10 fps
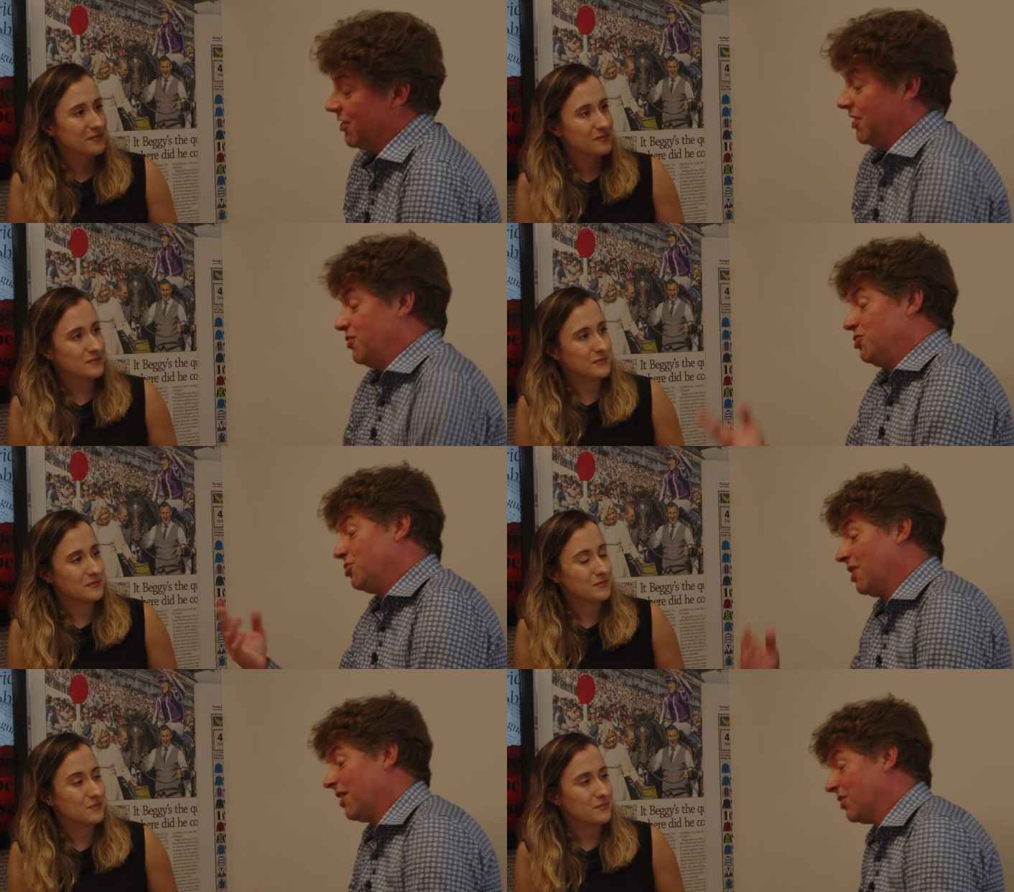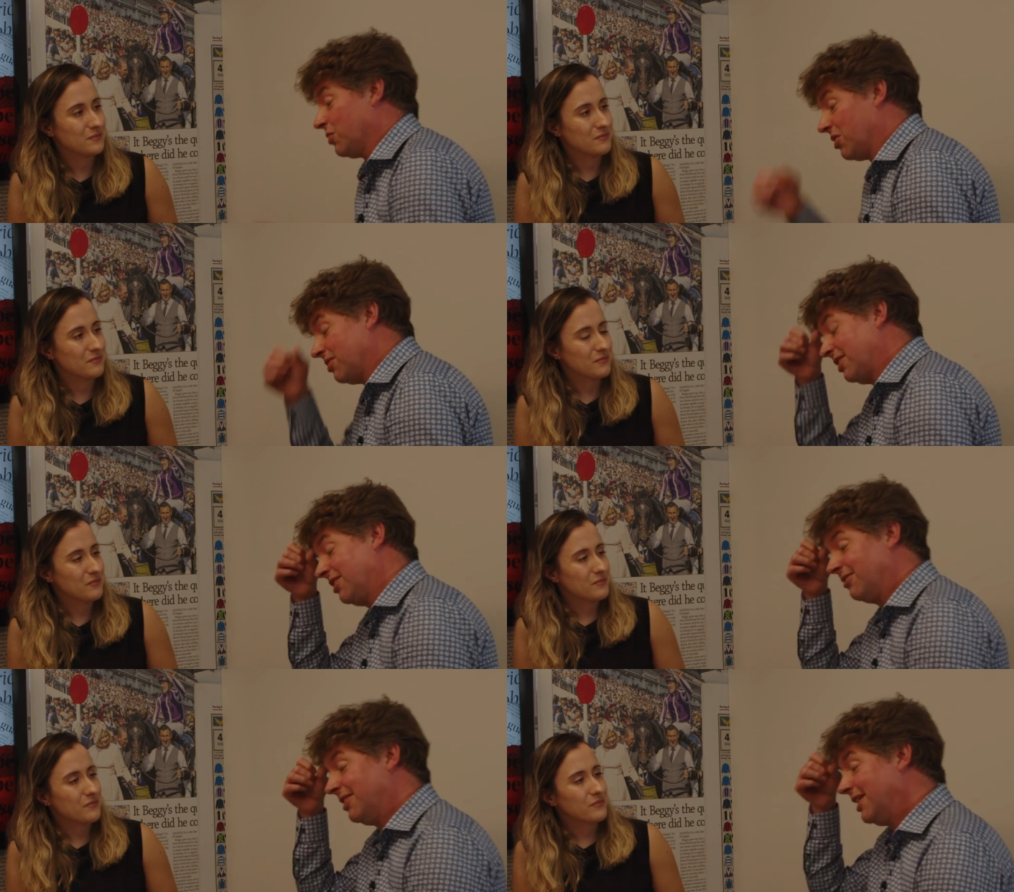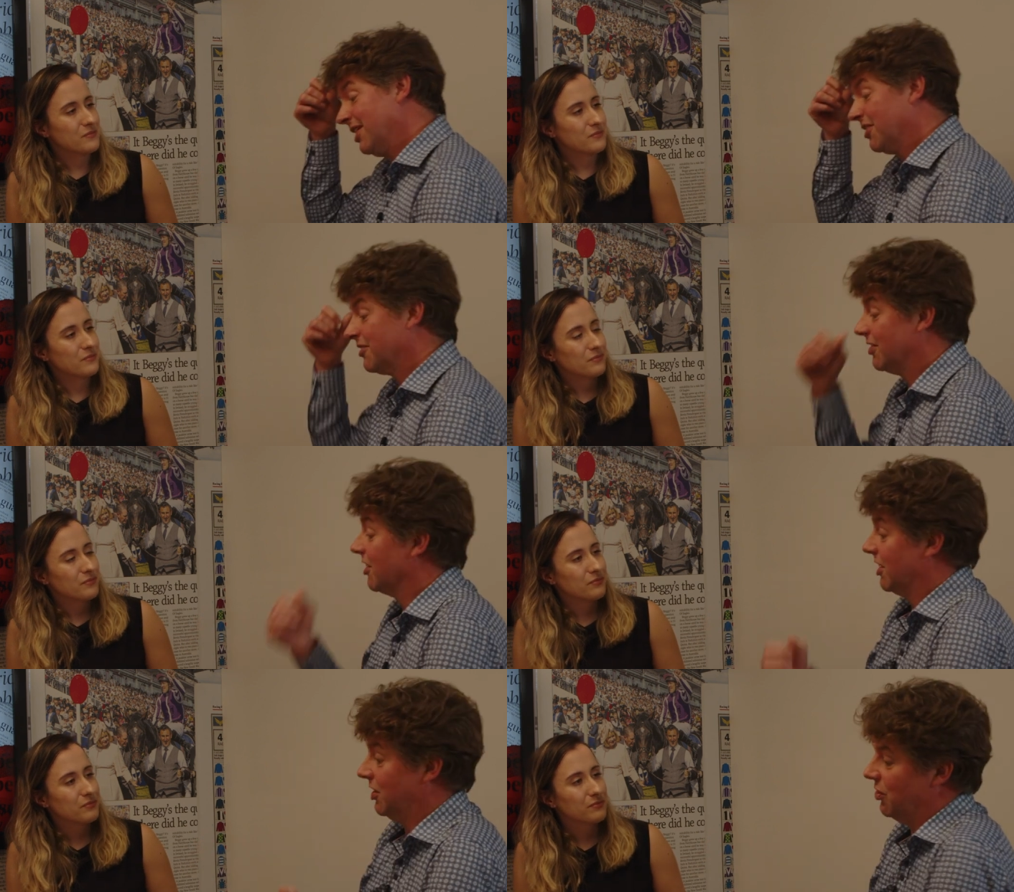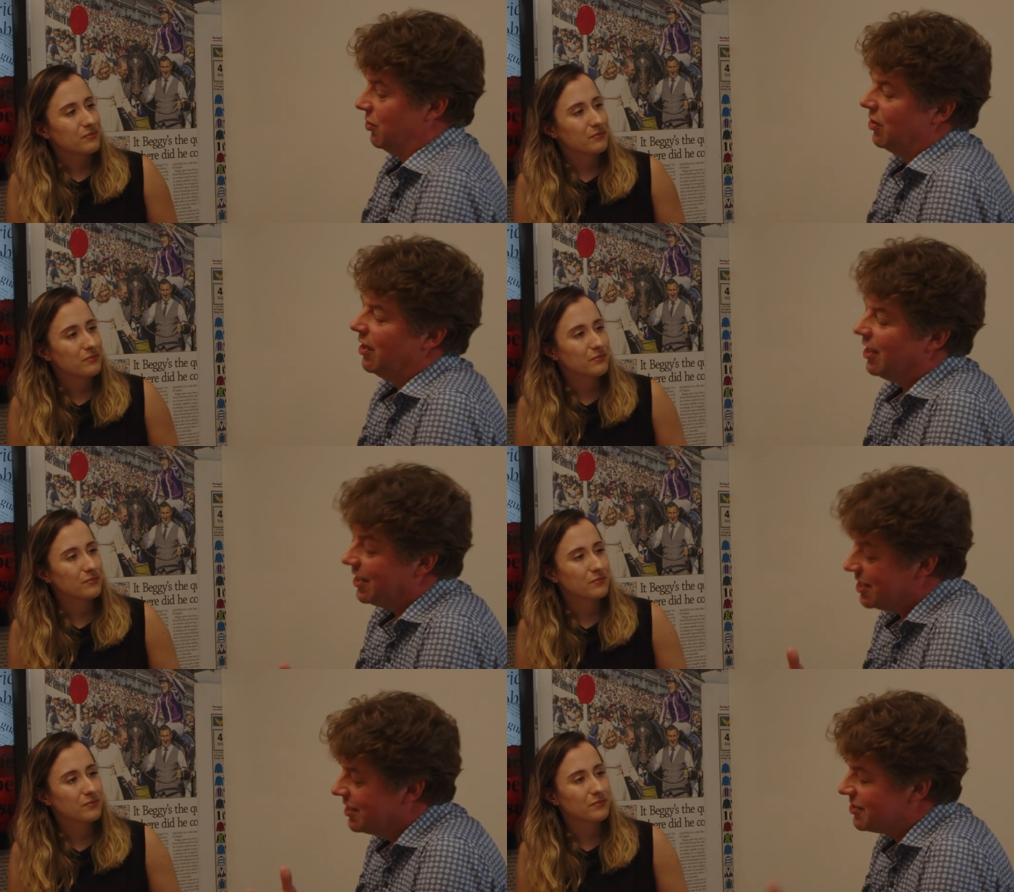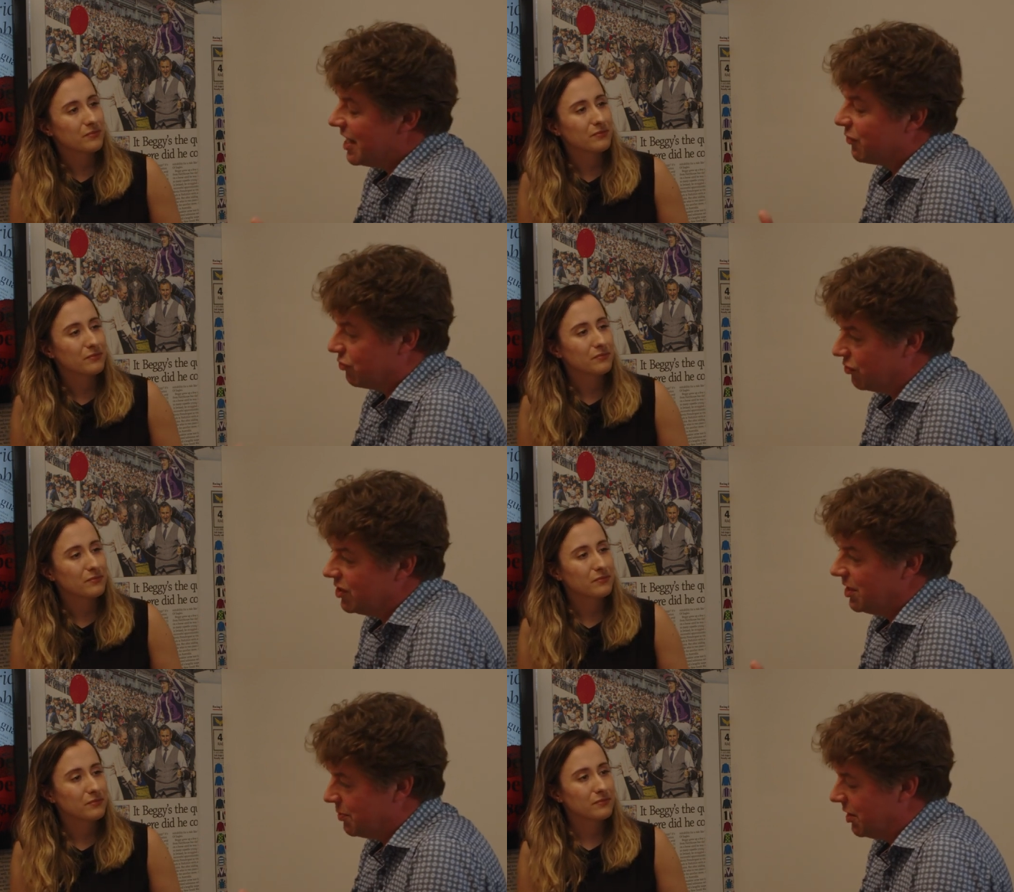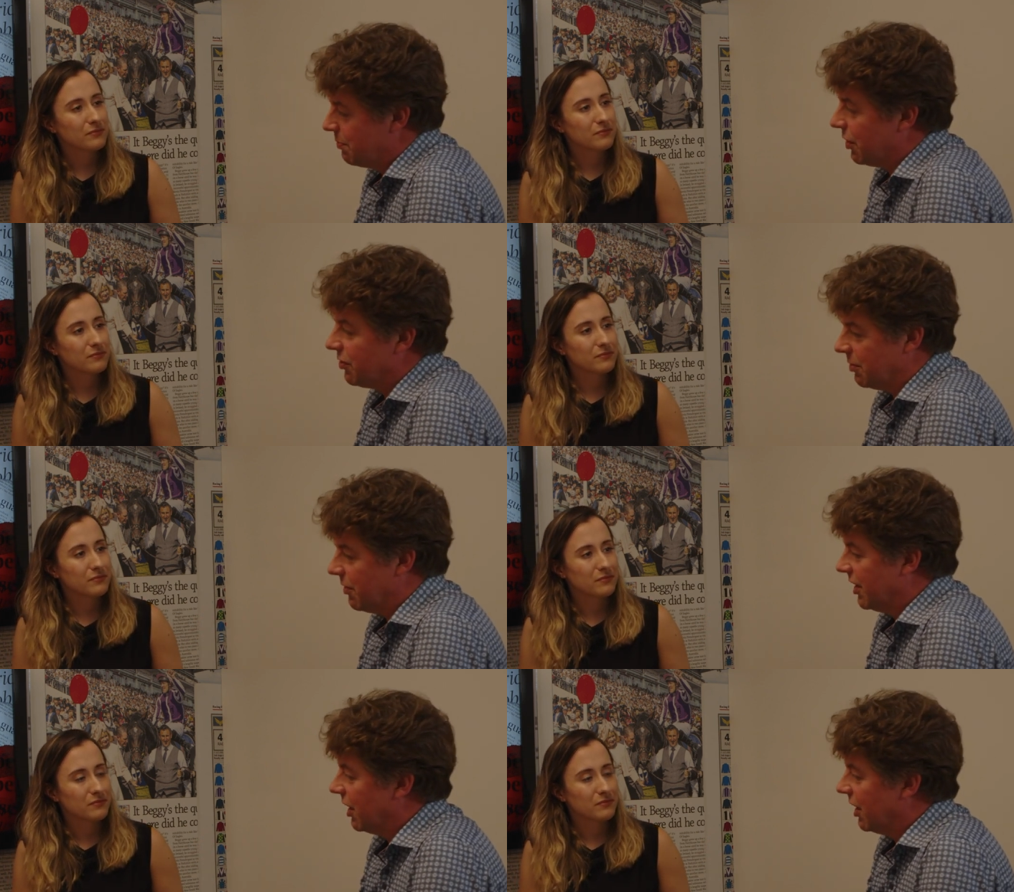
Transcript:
Speaker 1: If you do have it, well, you know, lucky you, it's never really been about the money.